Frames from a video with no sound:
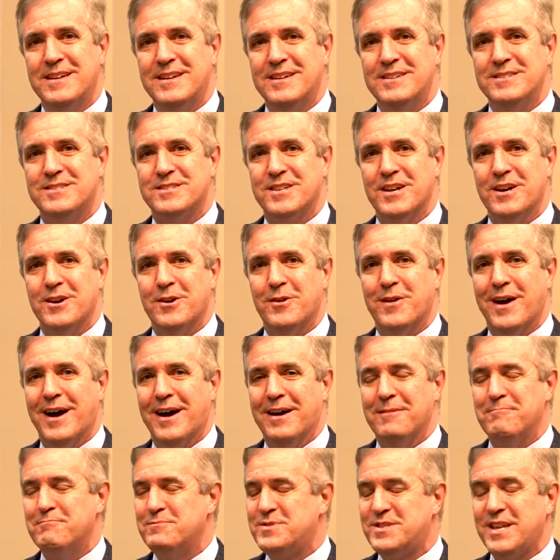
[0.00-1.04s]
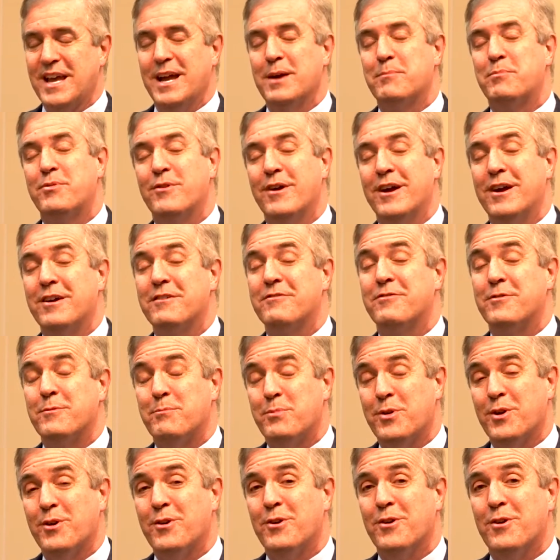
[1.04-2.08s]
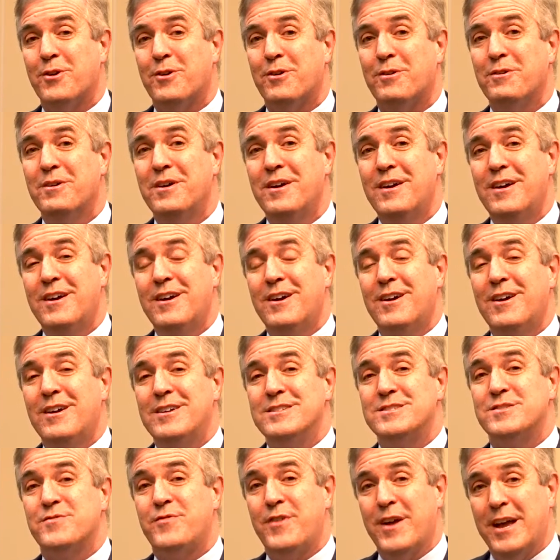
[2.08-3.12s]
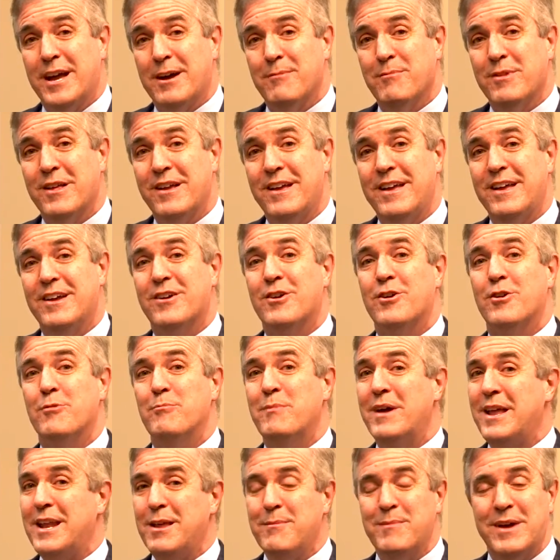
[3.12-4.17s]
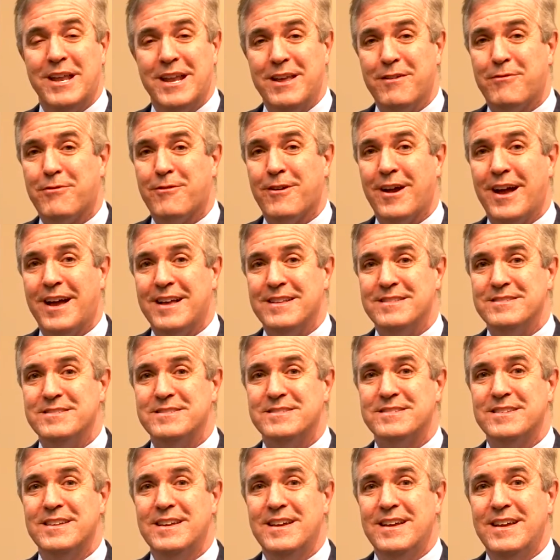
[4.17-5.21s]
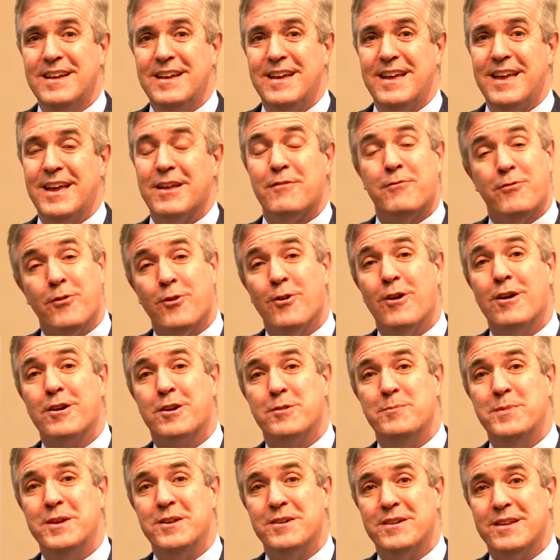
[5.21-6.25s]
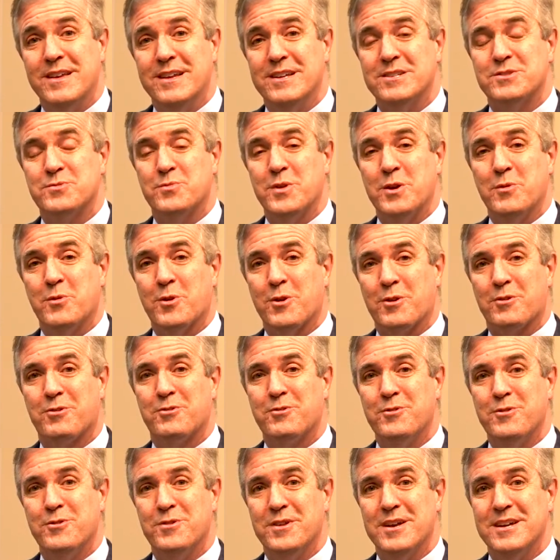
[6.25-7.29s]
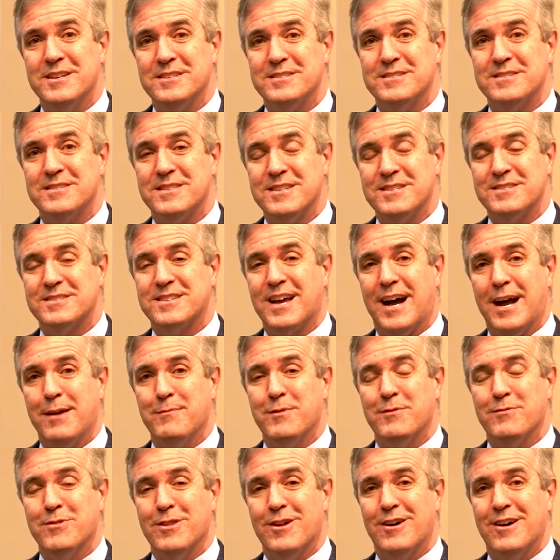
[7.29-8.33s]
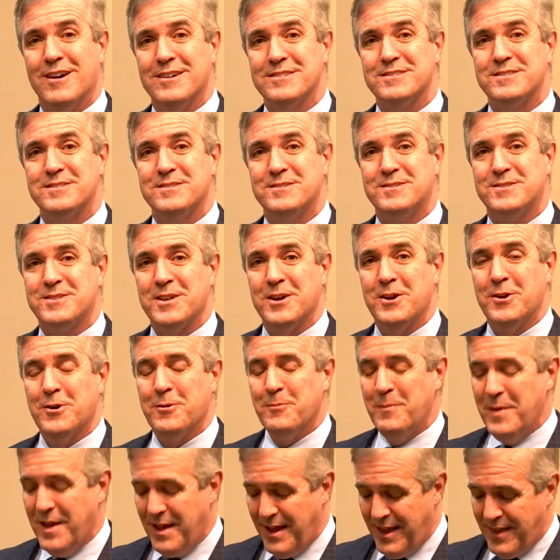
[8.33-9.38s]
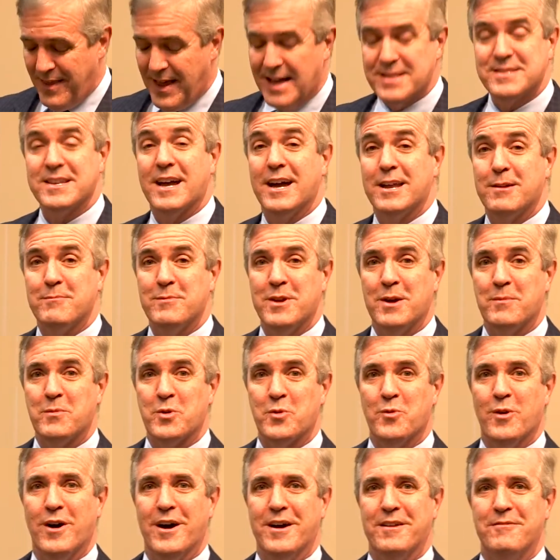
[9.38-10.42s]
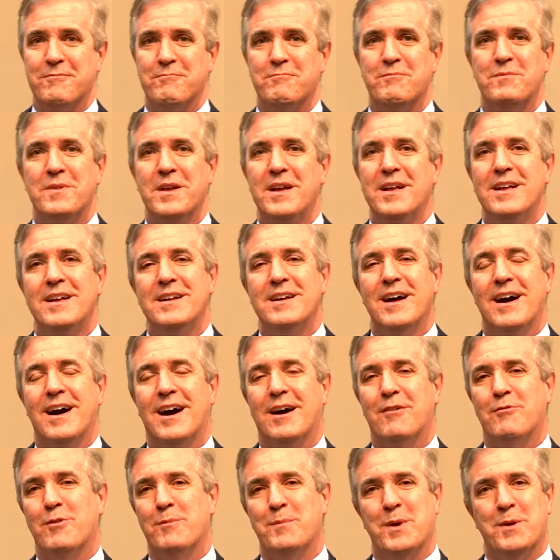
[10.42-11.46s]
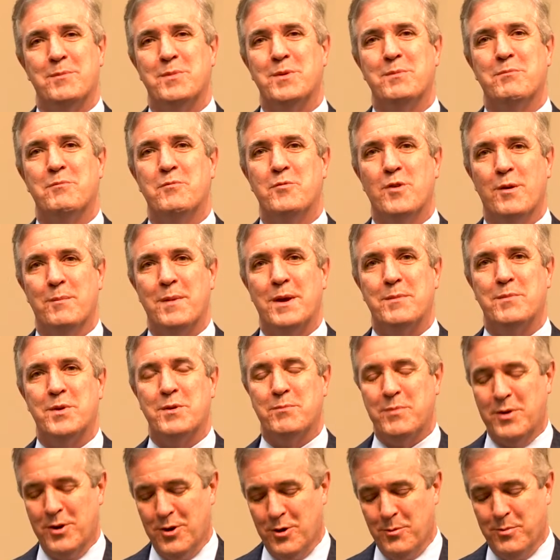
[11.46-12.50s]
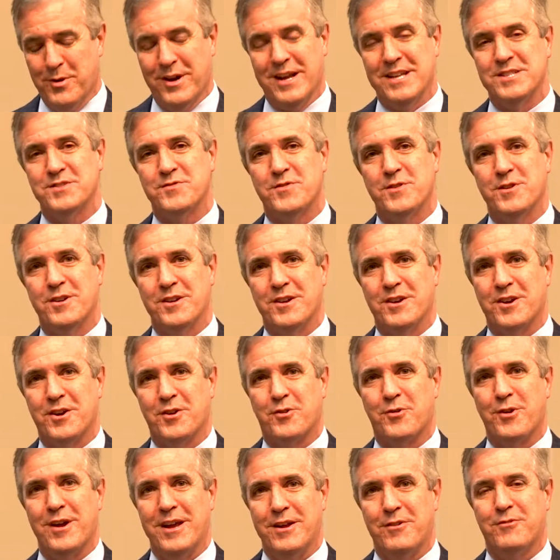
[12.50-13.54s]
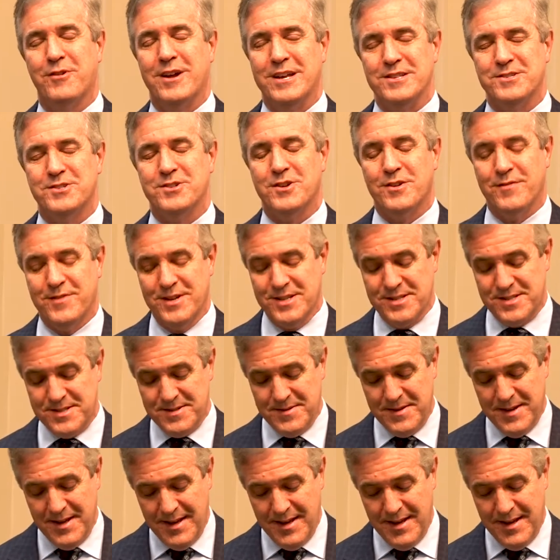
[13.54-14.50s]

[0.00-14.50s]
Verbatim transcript: So uh, say a prayer for Pearl's family, her many, many friends, and for our community as we work through this, this time of loss. So that's item number one. Uh, remember, remember Pearl Bransford and her great, great service.